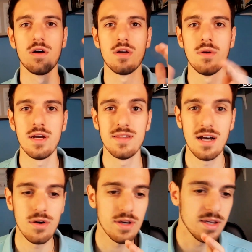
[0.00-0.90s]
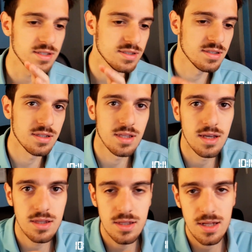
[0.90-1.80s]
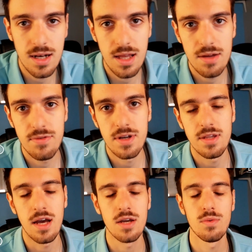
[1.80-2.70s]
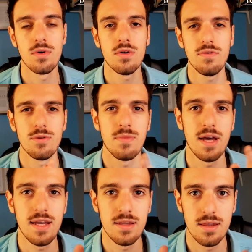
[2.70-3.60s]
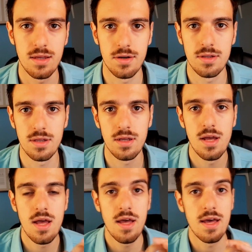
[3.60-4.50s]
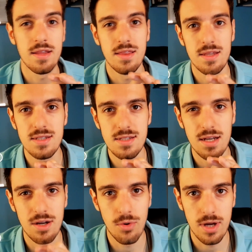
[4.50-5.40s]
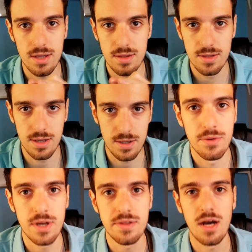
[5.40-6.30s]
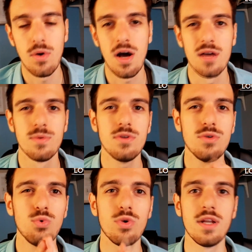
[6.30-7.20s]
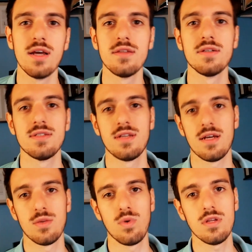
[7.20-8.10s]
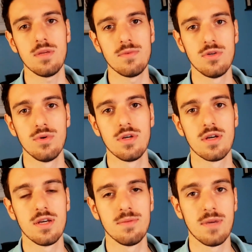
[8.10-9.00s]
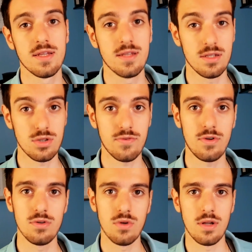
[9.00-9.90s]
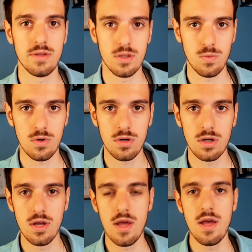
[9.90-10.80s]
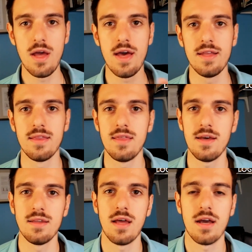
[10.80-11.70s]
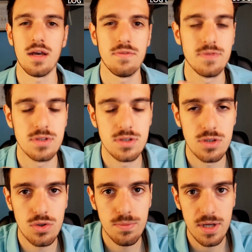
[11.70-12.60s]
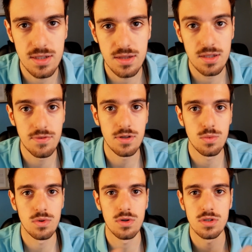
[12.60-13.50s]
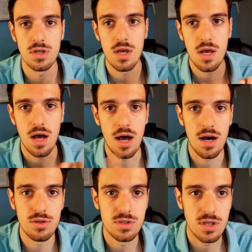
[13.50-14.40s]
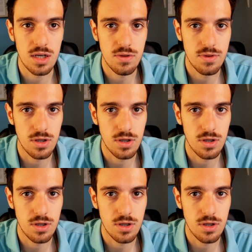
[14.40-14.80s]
Okay, right now is 10, 11. I worked from 8.30 and this is a great day. Right now, I want to really understand what I'm doing in my TensorFlow neural network and then I have so many different works outside of the